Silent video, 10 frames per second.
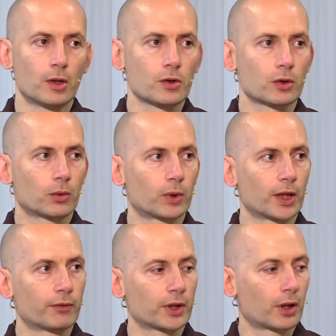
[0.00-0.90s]
So
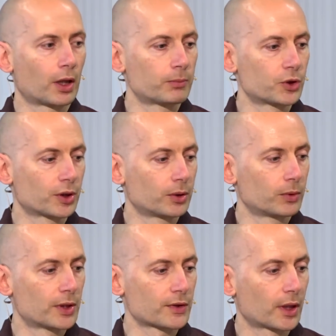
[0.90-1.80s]
whatever the object that
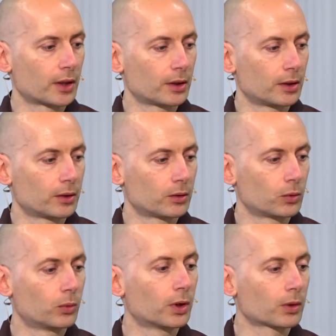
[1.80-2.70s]
we decide
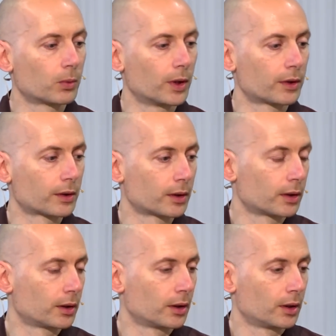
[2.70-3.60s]
to work with,
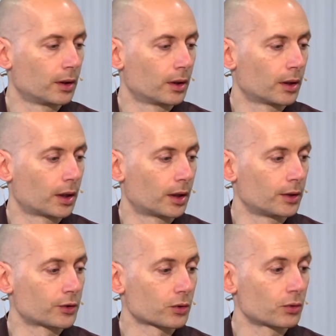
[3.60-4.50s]

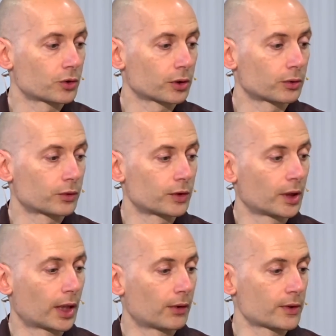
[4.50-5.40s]
is crucial to
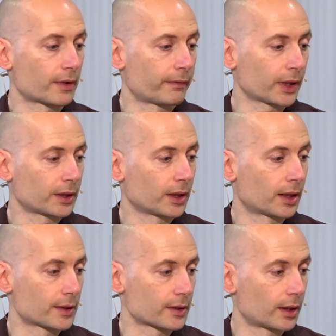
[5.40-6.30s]
see how it's affecting
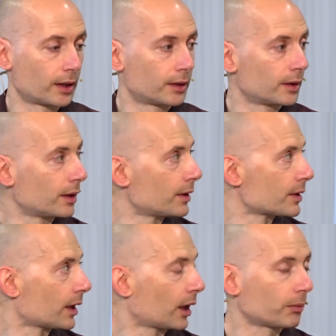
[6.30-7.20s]
us, and
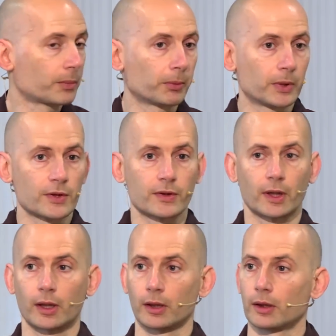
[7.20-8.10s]
is it helping me
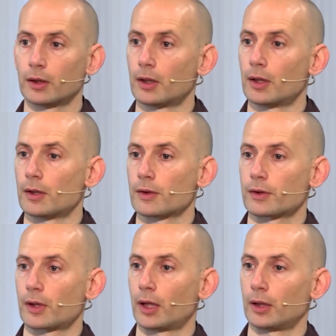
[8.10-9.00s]
stay
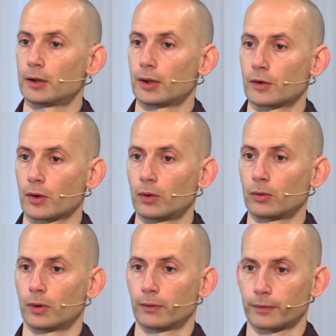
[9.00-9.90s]
in that
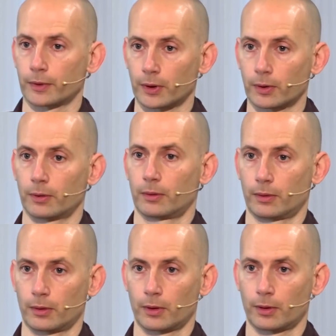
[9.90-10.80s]
zone of
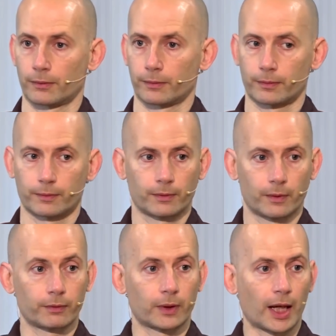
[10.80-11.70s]

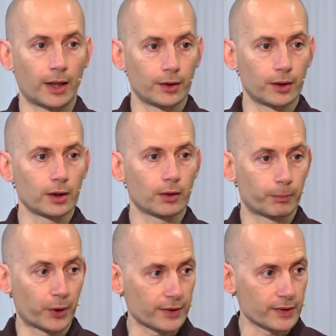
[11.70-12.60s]
clarity,
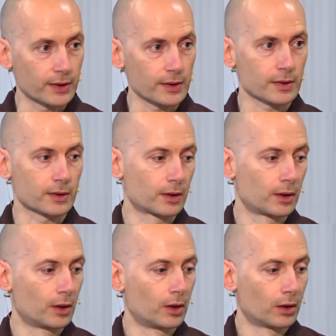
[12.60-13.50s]
of presence,
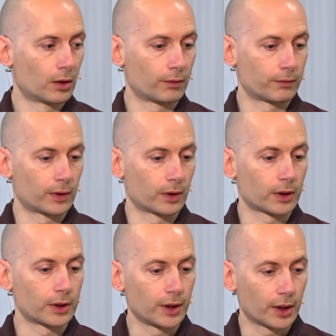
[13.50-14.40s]
of
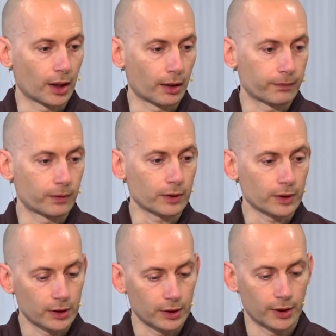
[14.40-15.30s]
clear
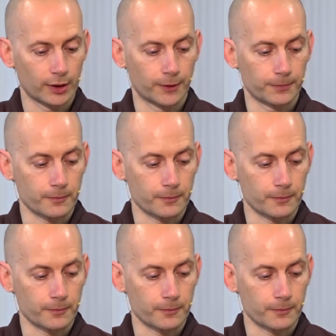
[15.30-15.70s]
effort, clear